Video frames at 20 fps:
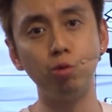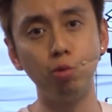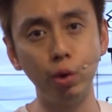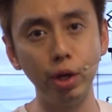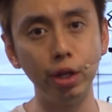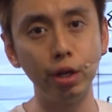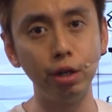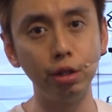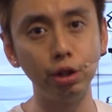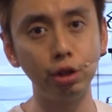
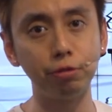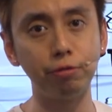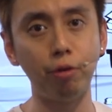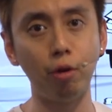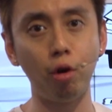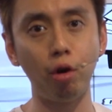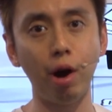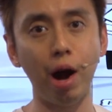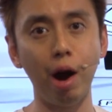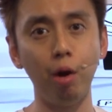winners
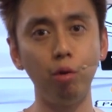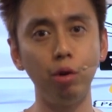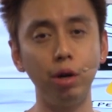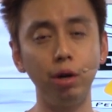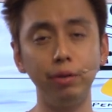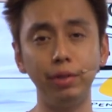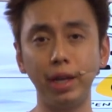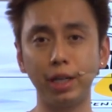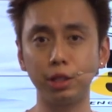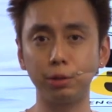for
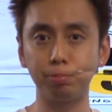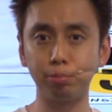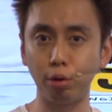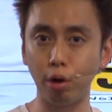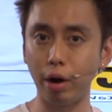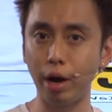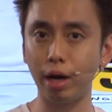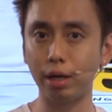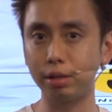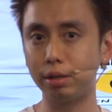our next
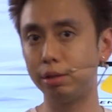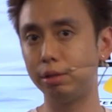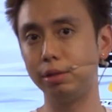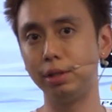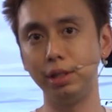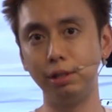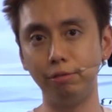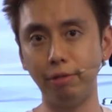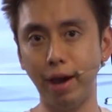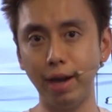product,
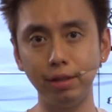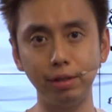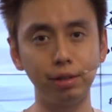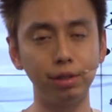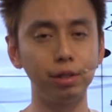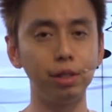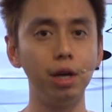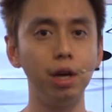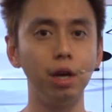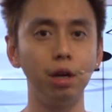
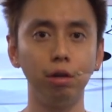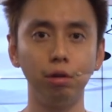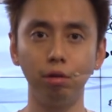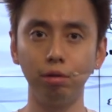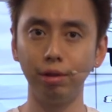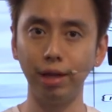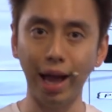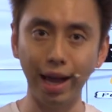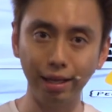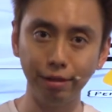event,
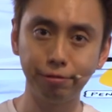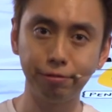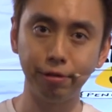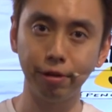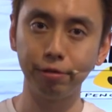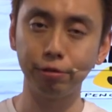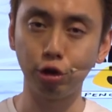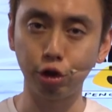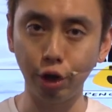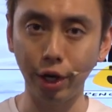
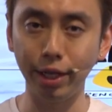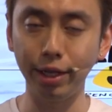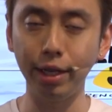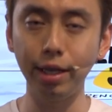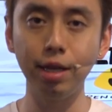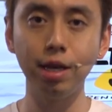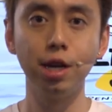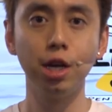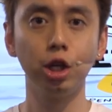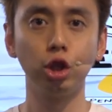live
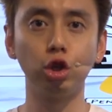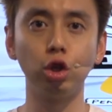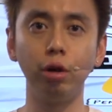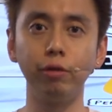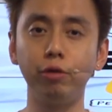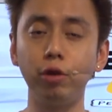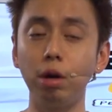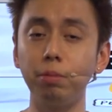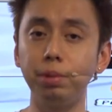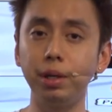training. So
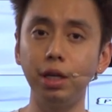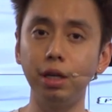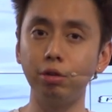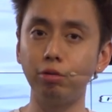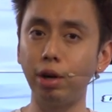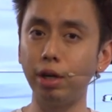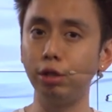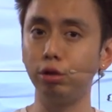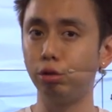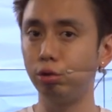if you want to be in the
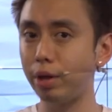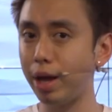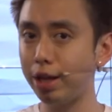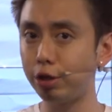running, do that.